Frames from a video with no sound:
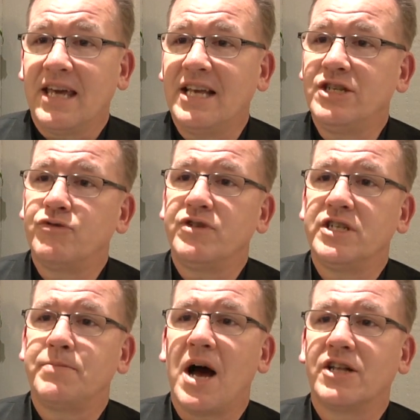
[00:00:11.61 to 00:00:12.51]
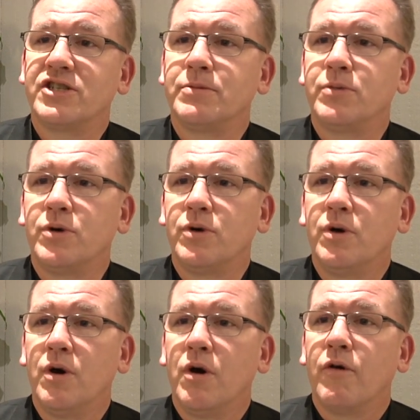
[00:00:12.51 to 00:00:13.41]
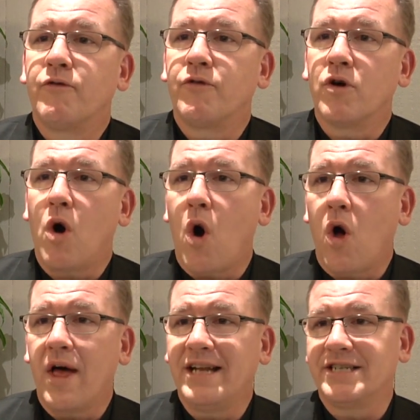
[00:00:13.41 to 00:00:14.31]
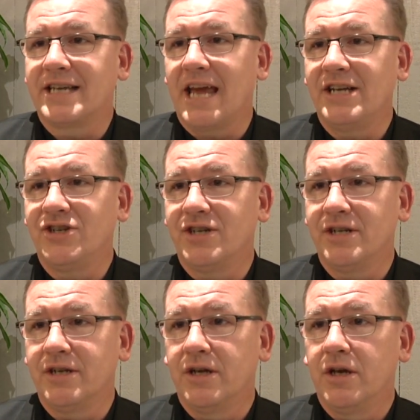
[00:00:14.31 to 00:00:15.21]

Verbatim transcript: He's responsible for all education,